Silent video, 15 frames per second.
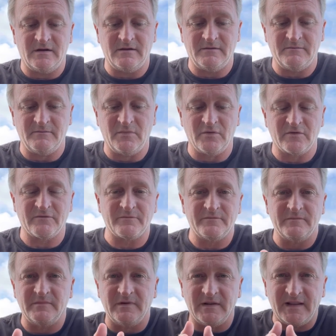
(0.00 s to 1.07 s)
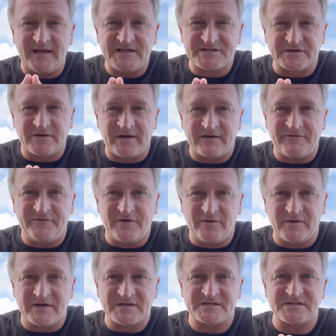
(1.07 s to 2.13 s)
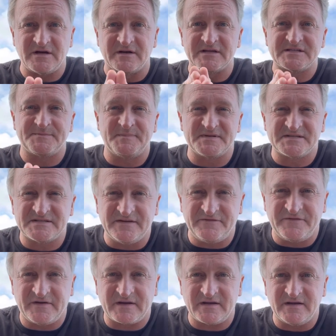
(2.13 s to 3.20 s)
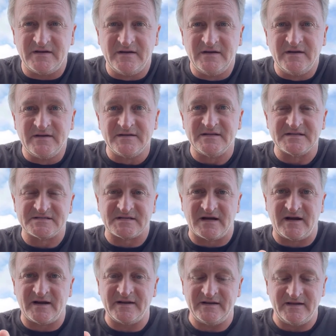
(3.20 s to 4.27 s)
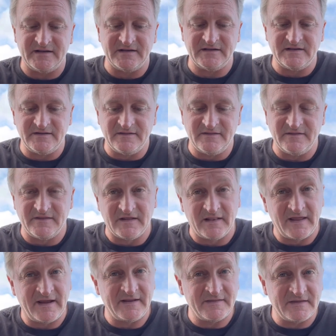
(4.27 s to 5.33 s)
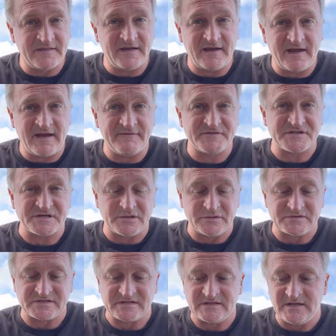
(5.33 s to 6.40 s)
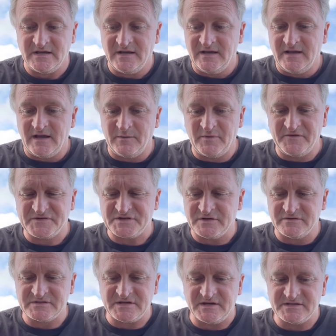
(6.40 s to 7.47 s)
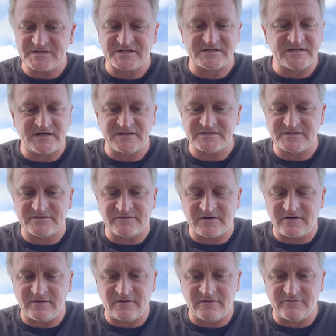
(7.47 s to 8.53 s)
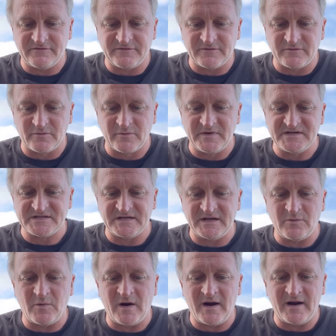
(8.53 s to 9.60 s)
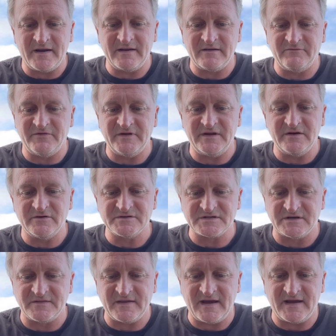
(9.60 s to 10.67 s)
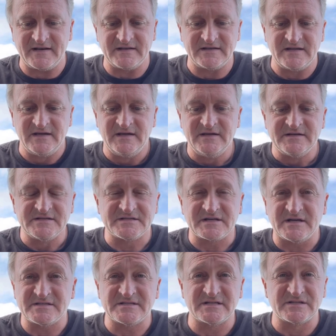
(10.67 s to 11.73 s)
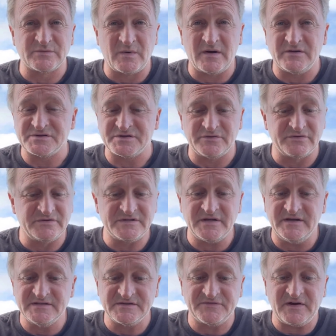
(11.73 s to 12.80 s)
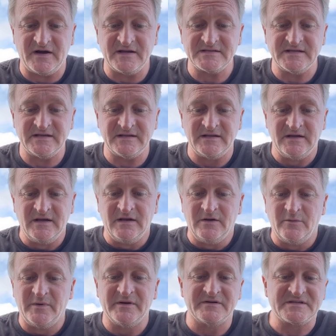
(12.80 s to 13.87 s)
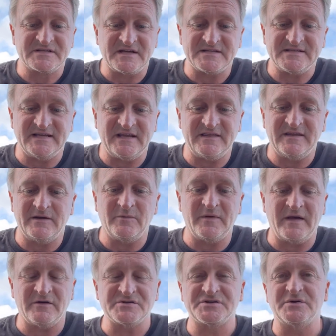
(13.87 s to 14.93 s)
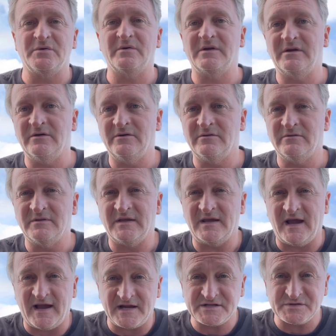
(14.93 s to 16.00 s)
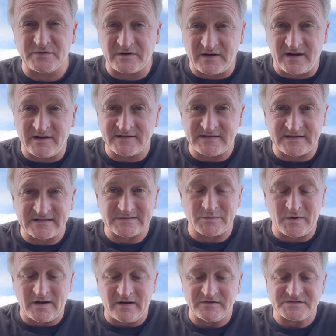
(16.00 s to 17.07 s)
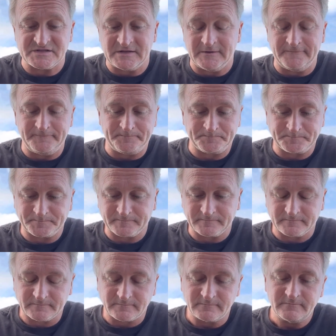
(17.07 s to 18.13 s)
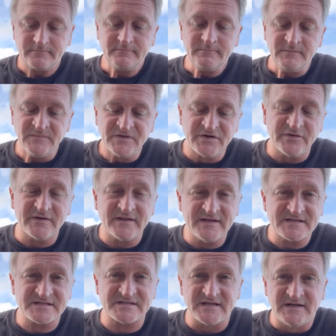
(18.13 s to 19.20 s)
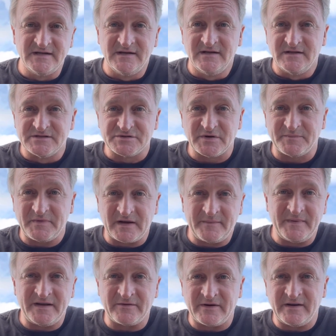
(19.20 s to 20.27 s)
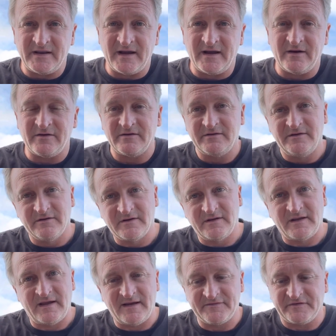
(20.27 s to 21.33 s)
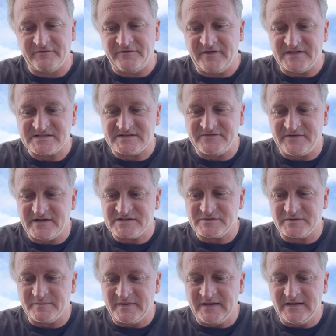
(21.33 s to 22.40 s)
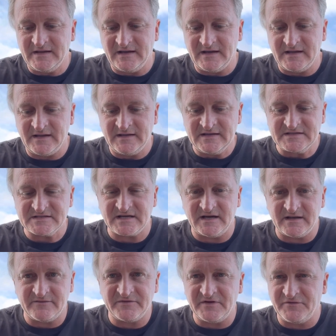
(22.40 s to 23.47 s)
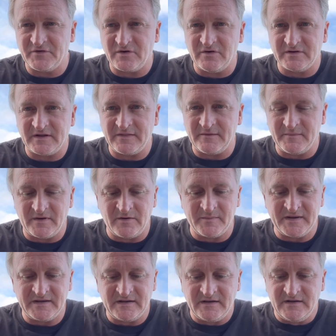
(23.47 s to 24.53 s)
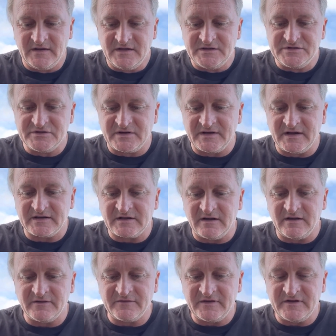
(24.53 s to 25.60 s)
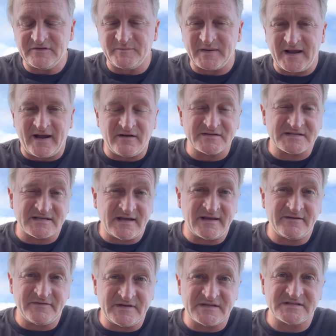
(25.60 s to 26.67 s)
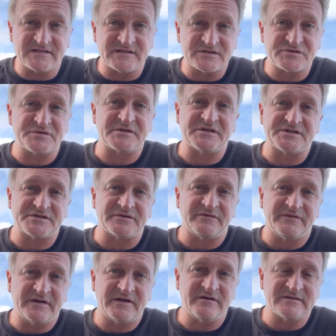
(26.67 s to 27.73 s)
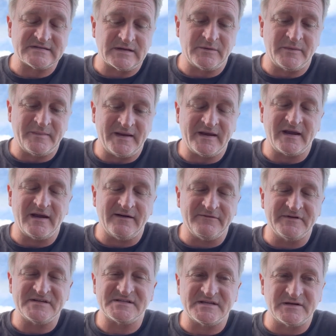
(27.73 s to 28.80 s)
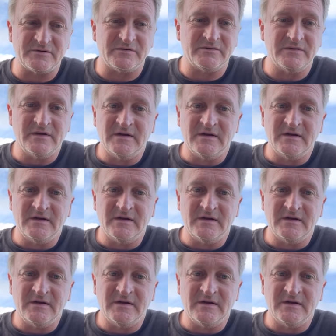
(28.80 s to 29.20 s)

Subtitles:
more laser-like focus on a specific design and in the lane that they have chosen. And we've shown tons and tons of reasoning why and videos on that, and discussed it as well, and shown you tons of content. We don't discuss anything without showing you the actual content as well. So during this trip that I'm in right now, you're going to have some face-to-face with me, and it's kind of difficult at the moment to connect all of these. But outside of this and the traditional videos that we make, every single